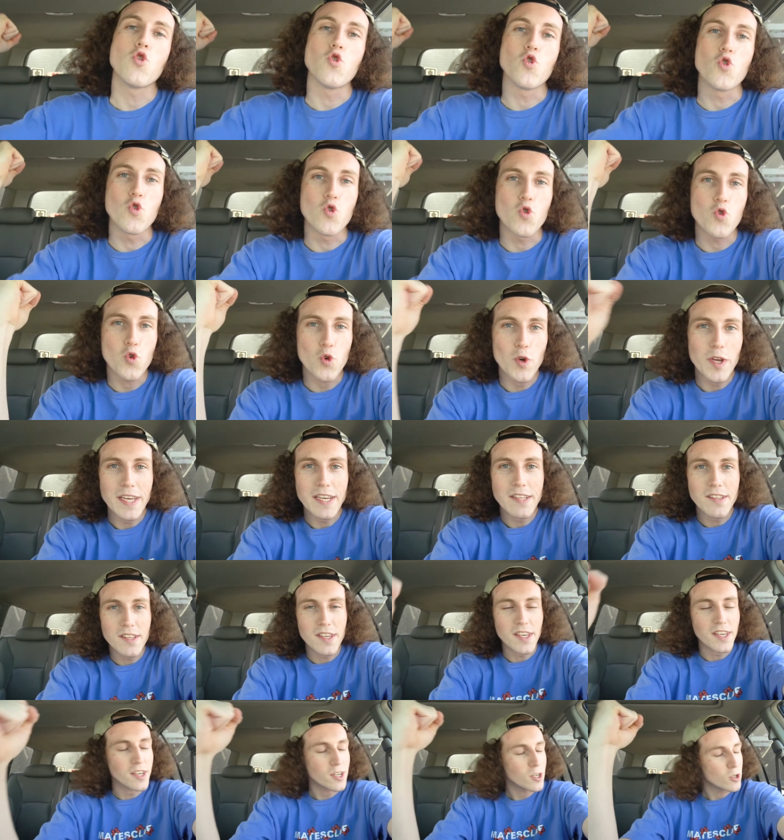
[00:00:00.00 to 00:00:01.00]

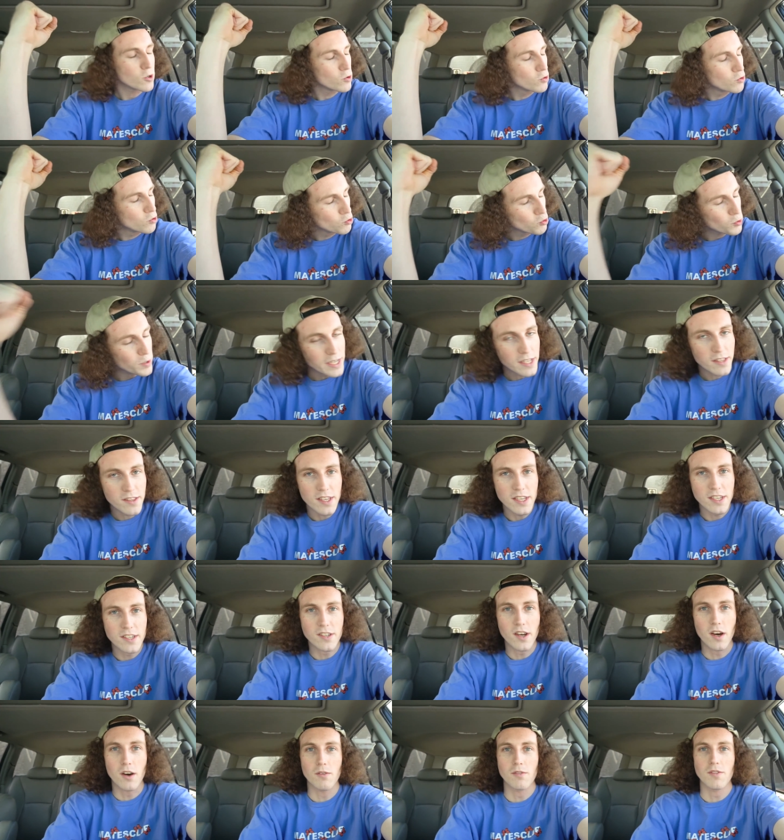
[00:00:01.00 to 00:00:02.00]
really
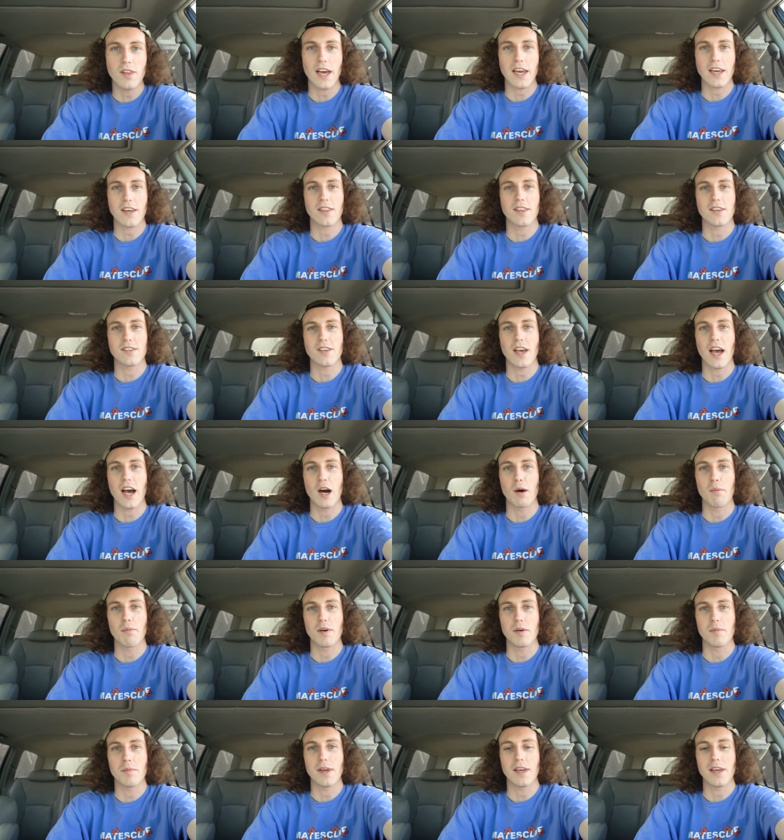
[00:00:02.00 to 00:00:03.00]
don't like this
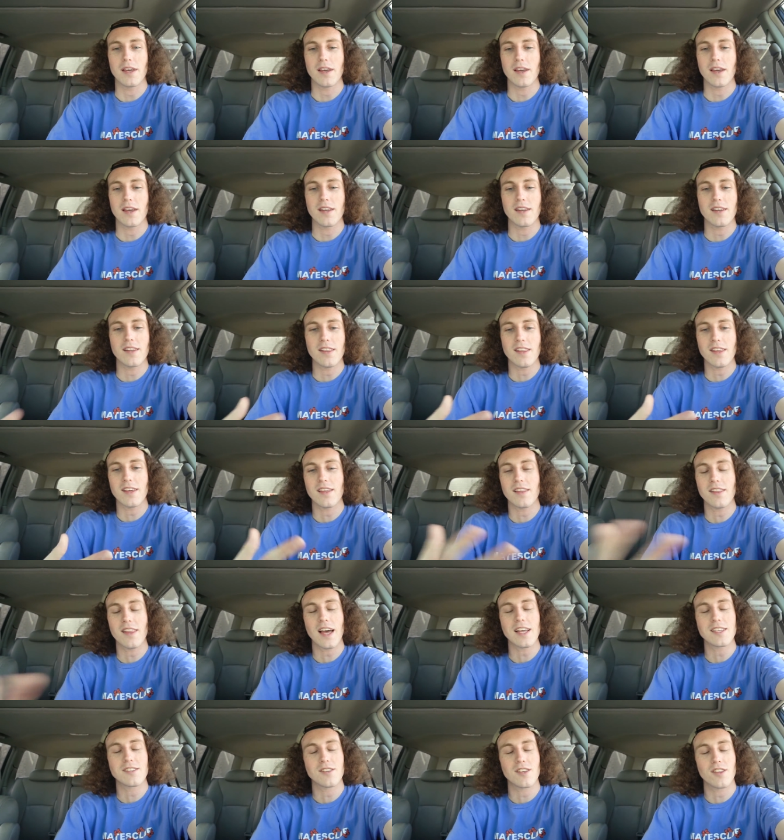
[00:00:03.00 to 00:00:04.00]
album. And
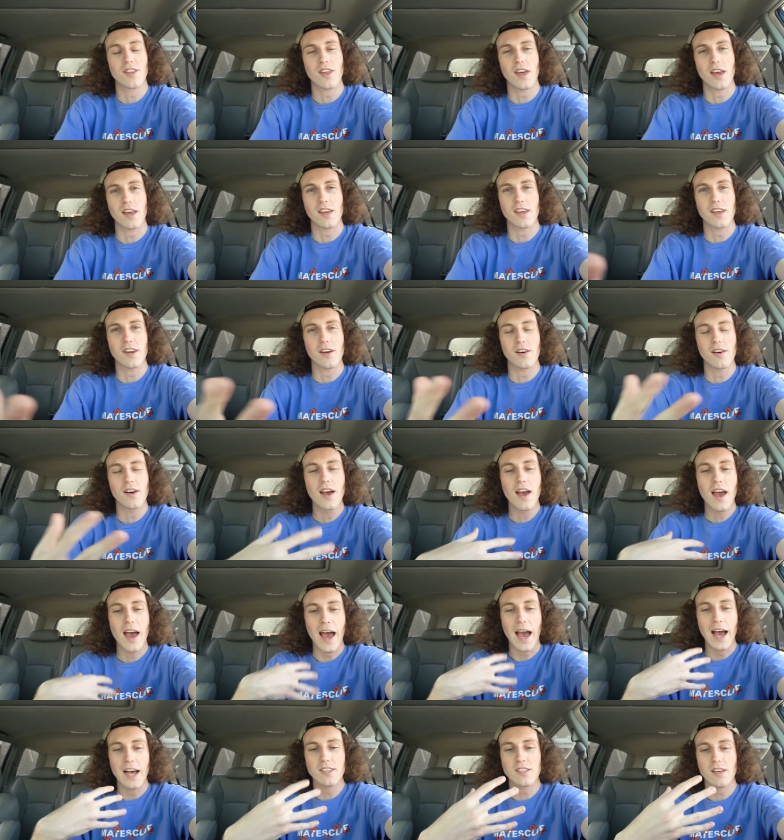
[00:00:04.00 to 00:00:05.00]
that's the thing, you know,
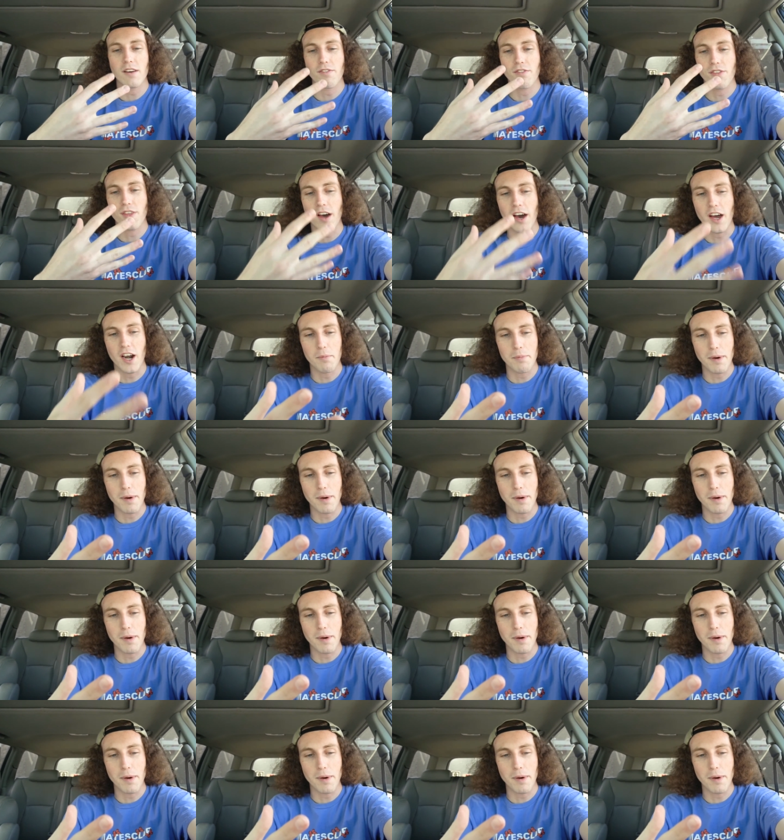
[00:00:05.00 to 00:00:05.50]
as I've thought